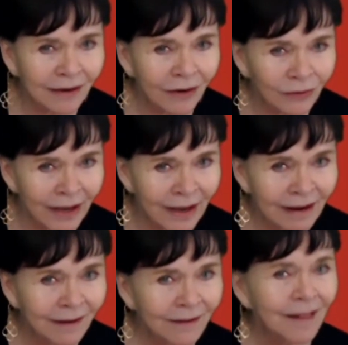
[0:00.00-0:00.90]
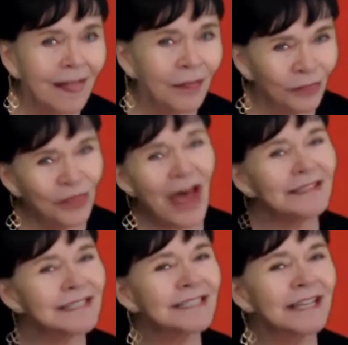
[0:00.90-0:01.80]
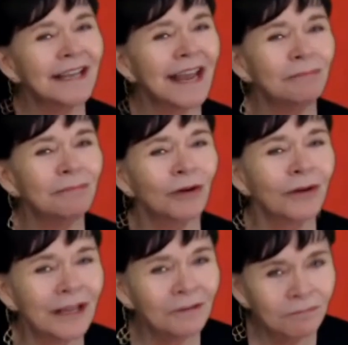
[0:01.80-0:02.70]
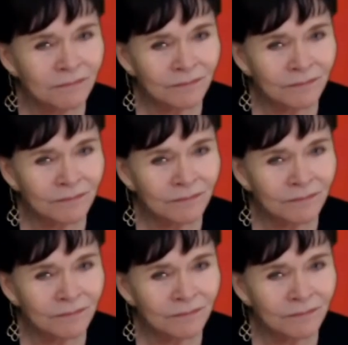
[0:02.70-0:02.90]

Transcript: okay? That's the game you're in.